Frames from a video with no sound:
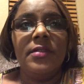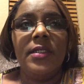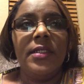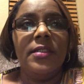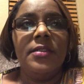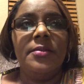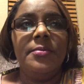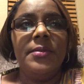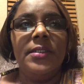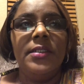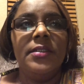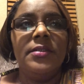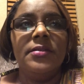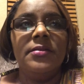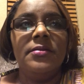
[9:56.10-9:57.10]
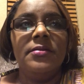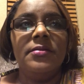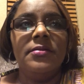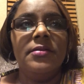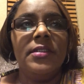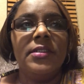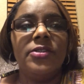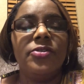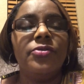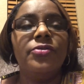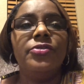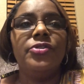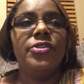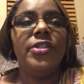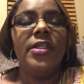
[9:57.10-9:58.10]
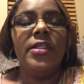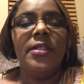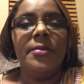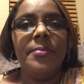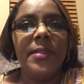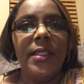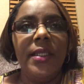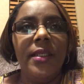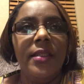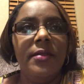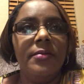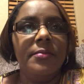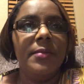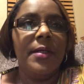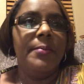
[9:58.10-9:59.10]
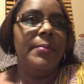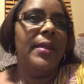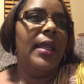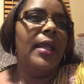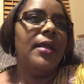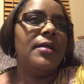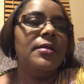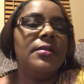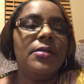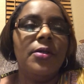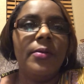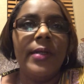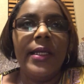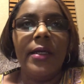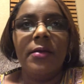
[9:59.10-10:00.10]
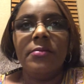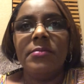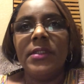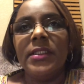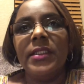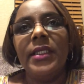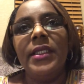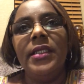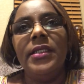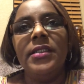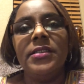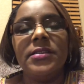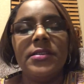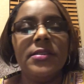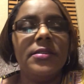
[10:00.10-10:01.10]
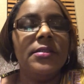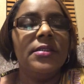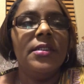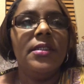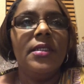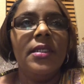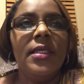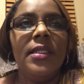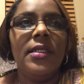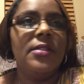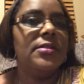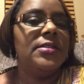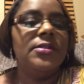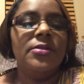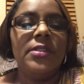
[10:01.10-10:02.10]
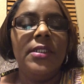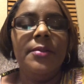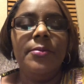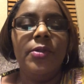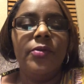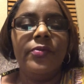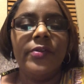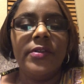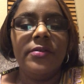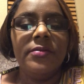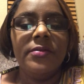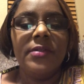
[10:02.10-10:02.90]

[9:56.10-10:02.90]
I could be in excruciating pain. My back could go out, my legs, and I'll still keep moving.